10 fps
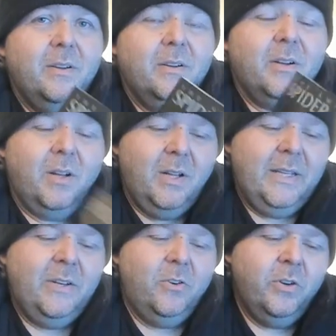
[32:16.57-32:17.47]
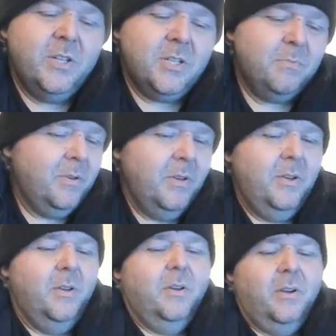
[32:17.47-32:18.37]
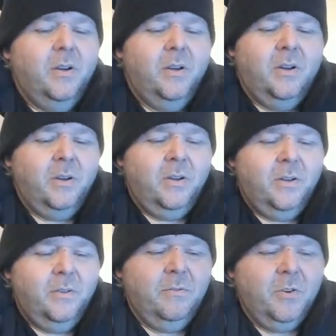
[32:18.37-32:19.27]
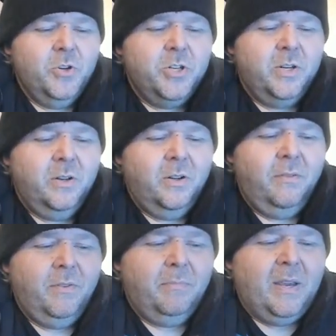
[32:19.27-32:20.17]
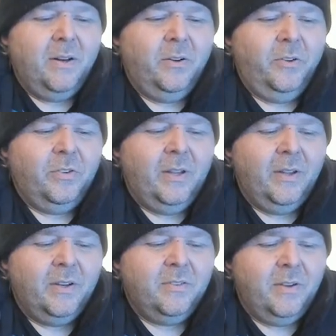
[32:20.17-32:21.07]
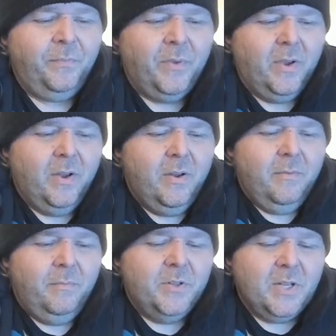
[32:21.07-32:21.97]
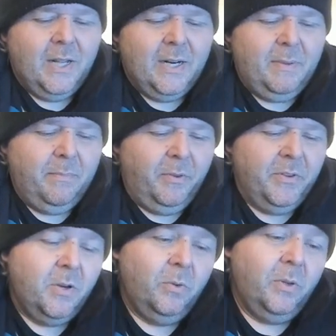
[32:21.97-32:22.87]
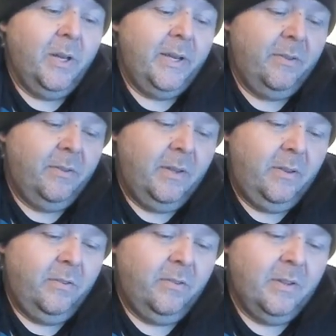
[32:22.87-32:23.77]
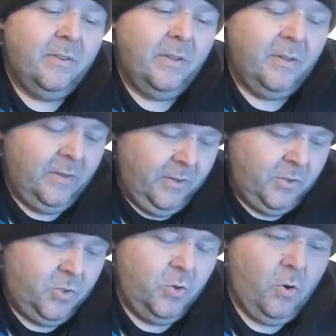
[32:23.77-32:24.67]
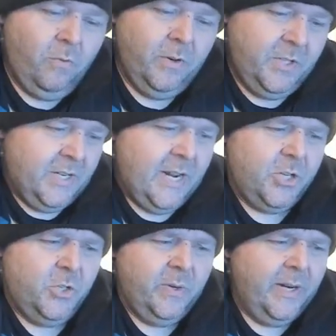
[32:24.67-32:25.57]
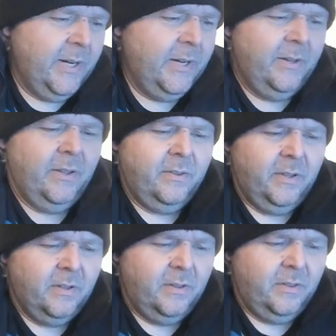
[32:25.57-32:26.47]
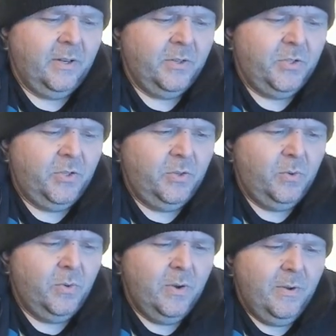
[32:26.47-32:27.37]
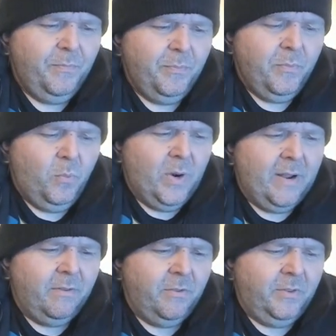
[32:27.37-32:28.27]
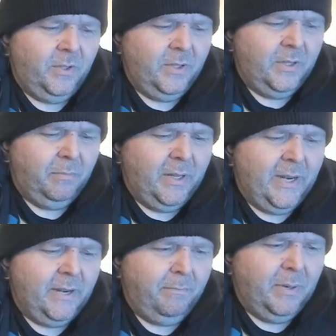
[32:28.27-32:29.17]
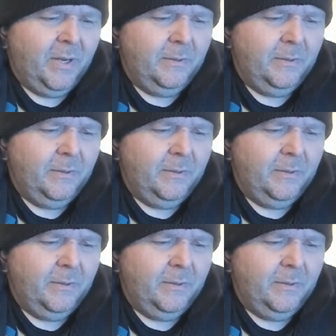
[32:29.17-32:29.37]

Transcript: clean crisp uh, version of the panels and like I said there's a lot of people that don't like these they think that they're too oversaturated they think that they're too whatever fill in the blank but